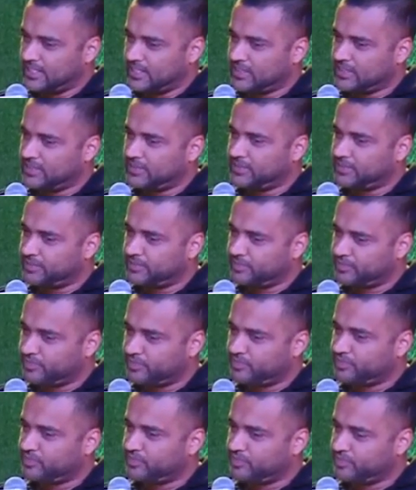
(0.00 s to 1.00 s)
Uh,
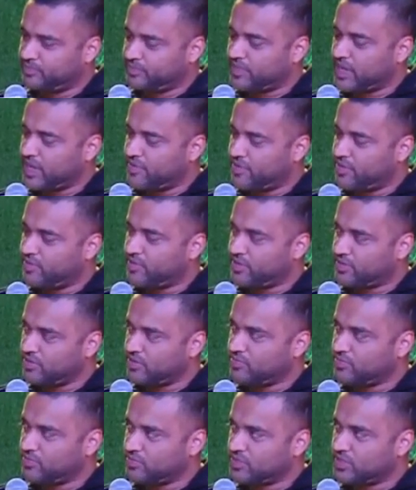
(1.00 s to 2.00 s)
everyone
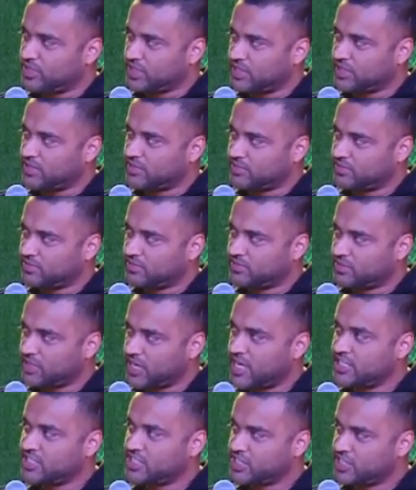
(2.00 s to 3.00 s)
almost. Like
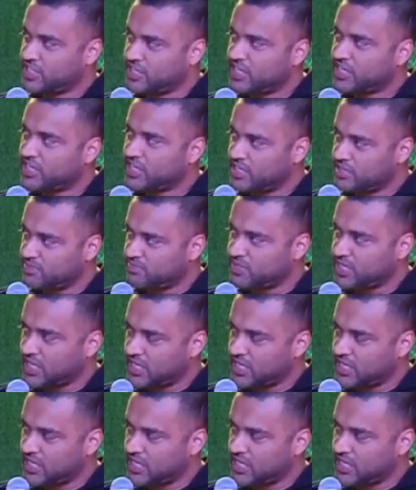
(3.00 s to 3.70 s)
engineering teams,